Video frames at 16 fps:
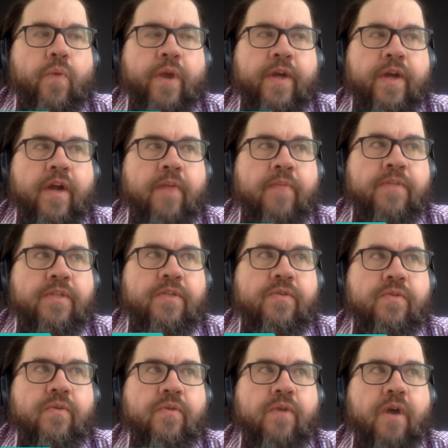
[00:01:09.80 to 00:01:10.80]
when it comes
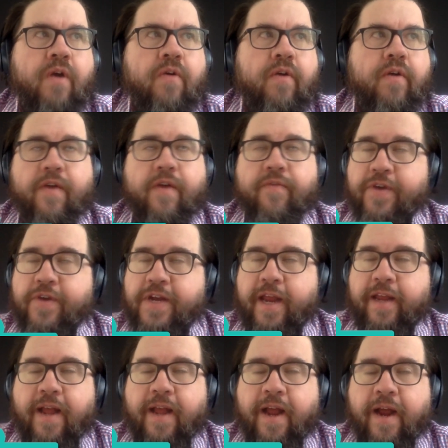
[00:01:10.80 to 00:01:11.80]
to our
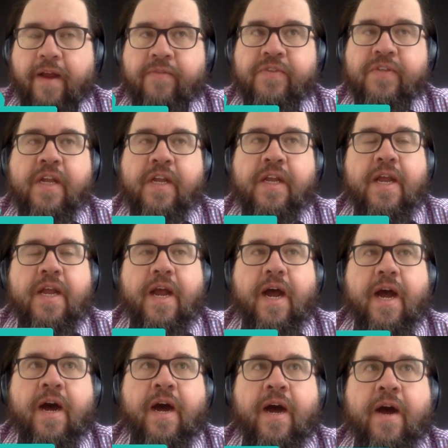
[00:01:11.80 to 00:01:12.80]
everyday lives,
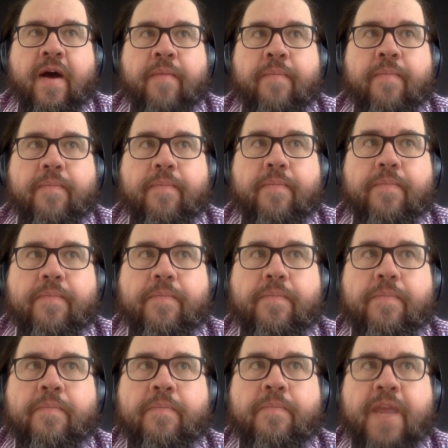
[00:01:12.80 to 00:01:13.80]
um,
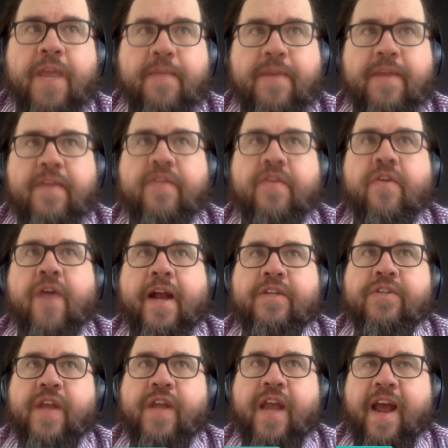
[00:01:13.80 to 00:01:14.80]
maybe there
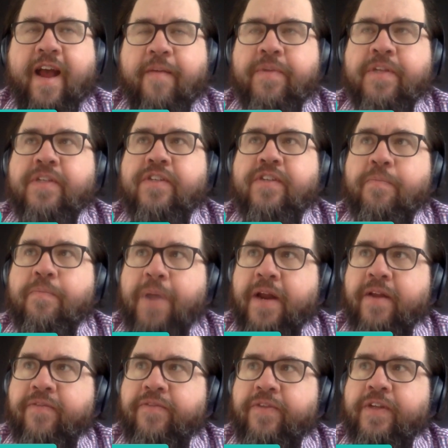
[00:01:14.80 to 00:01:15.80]
actually have been some
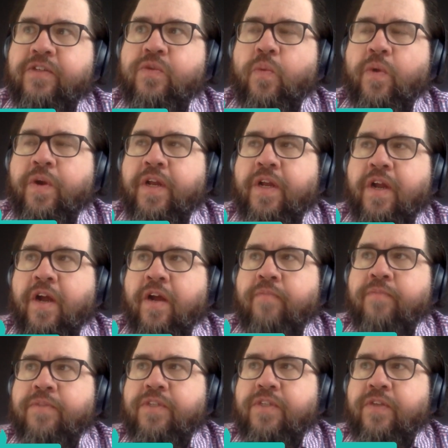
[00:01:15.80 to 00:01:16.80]
benefits when it
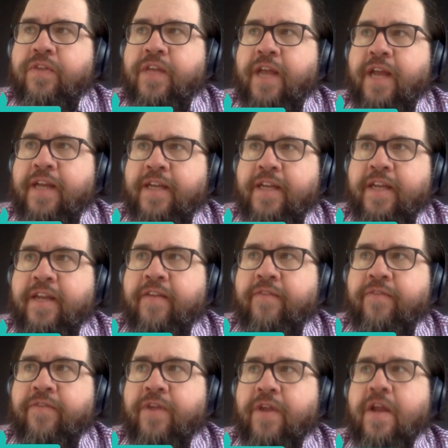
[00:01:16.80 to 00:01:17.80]
comes to the
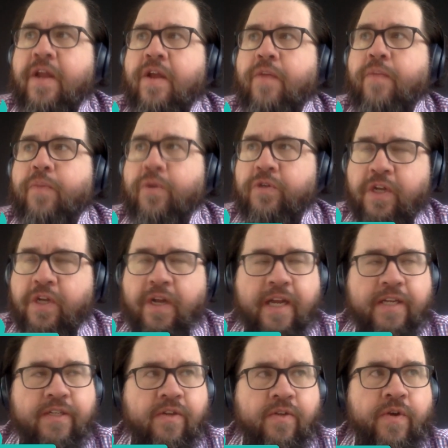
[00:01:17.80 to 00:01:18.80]
idea of
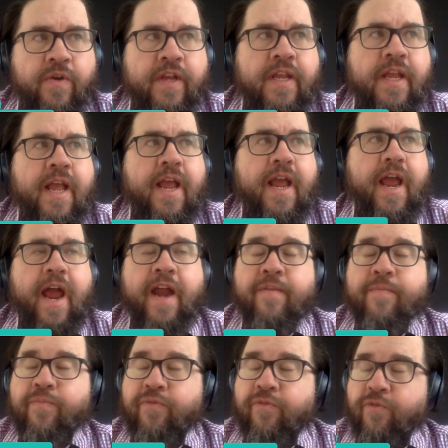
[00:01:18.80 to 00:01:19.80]
personalized learning
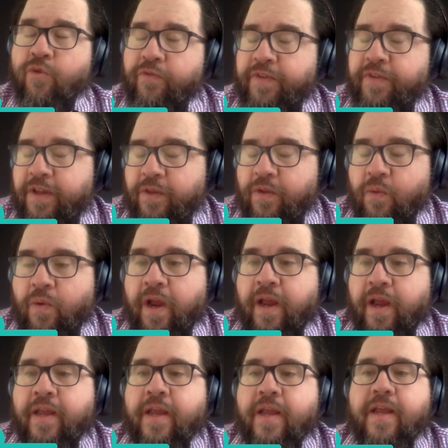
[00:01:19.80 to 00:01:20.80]
and improving the
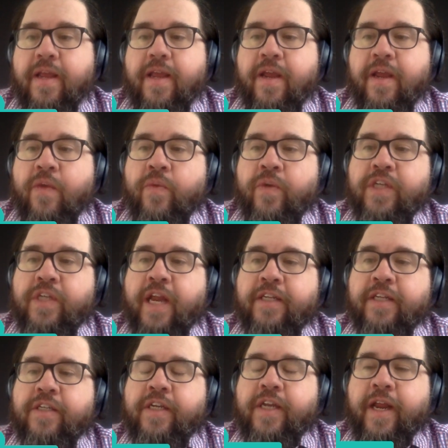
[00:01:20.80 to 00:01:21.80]
way in which
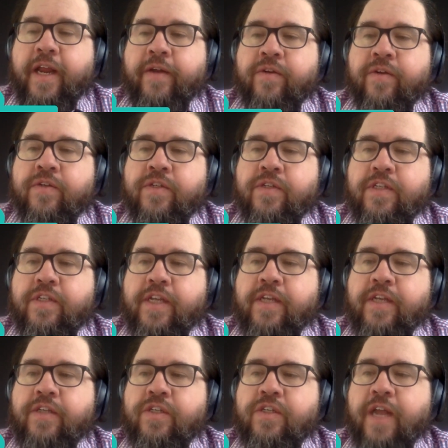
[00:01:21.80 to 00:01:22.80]
educators
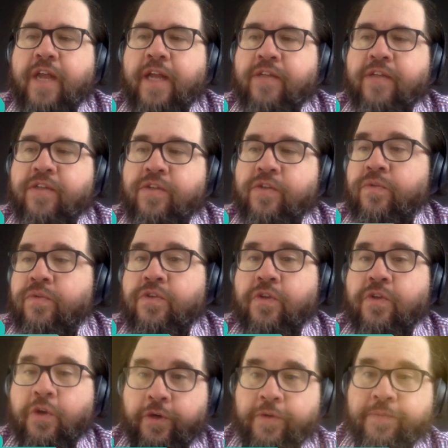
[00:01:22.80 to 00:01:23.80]
teach and students